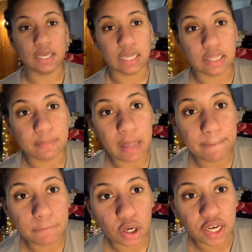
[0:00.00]
in the
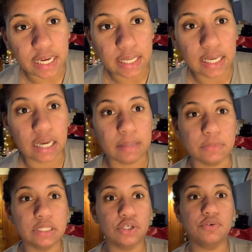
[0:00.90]
membrane. I'm
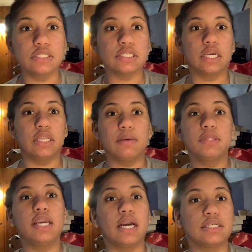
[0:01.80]
gonna go insane. I'm
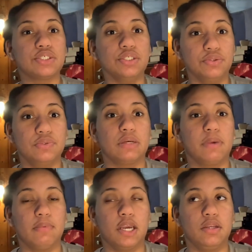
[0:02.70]
like actually losing
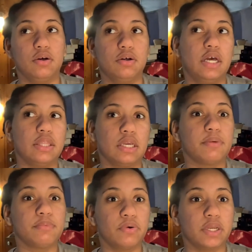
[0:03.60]
my mind, y'all. I think
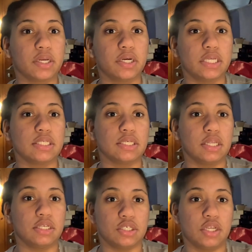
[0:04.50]
I'm going crazy.
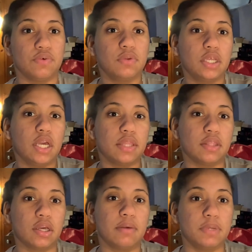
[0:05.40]
Like genuinely, I
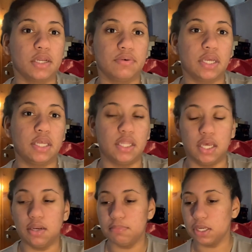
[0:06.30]
think I'm not okay in the
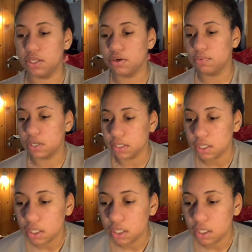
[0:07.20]
head. But you know what?